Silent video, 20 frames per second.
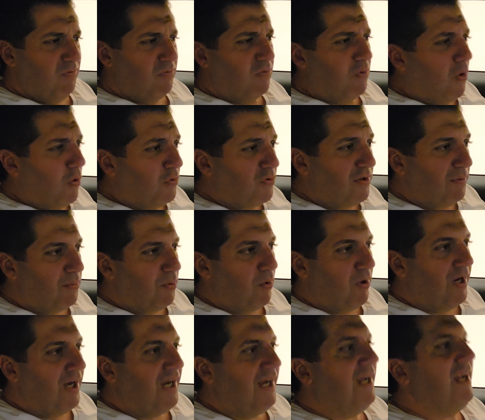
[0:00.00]
road
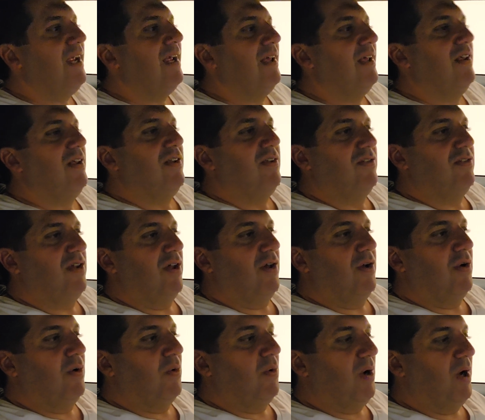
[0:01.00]
debris.
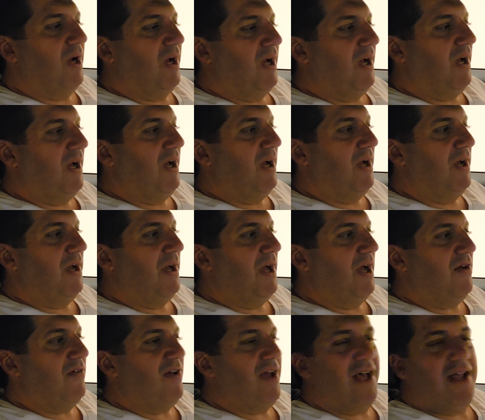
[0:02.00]
So
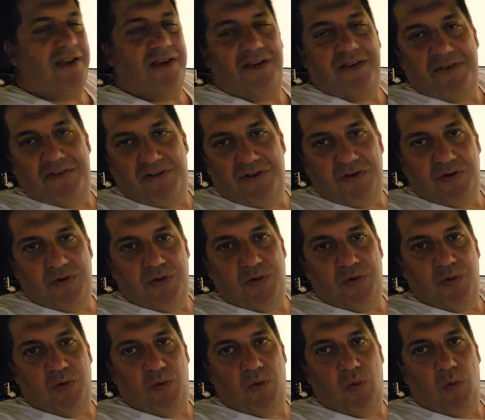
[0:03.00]
I've had
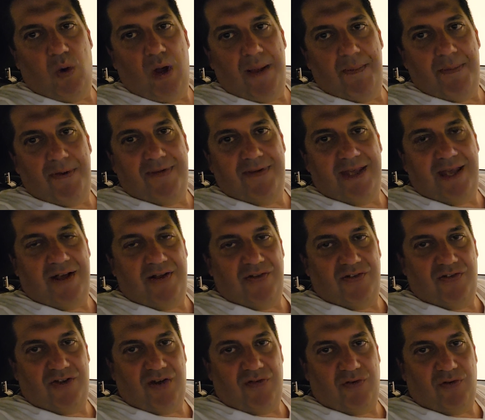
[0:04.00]
to wipe it down
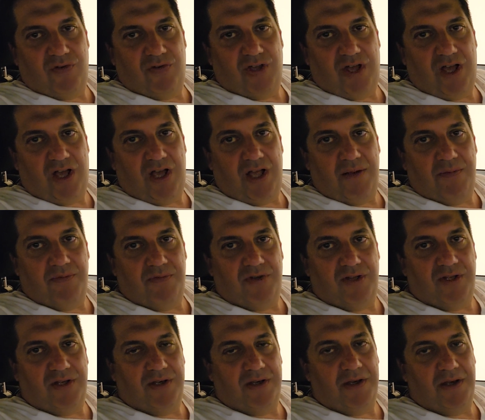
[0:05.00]
several times
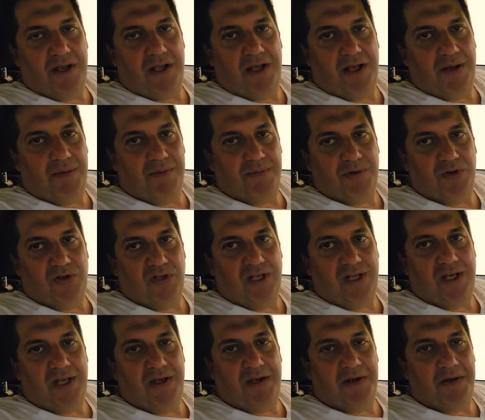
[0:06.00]
and
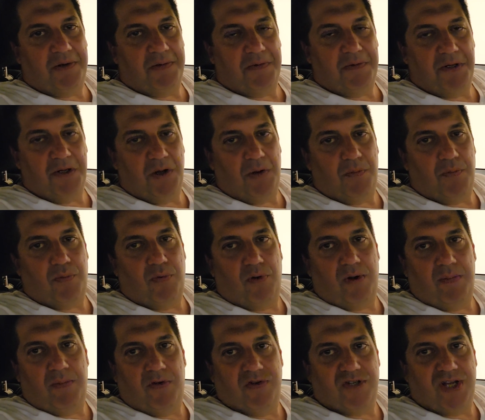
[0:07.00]
clean it,
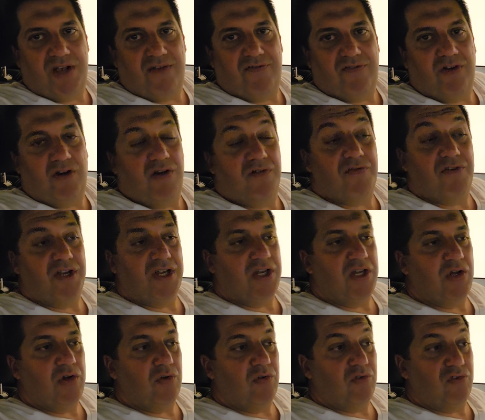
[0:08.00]
pretty much after every
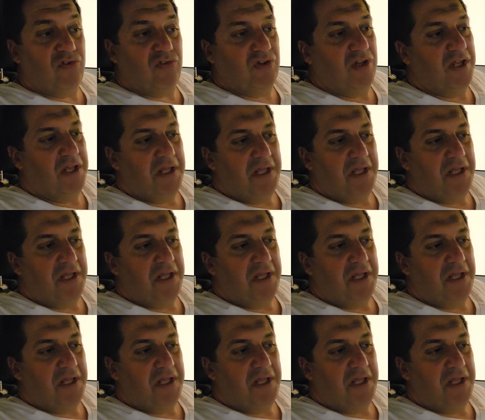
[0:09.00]
use,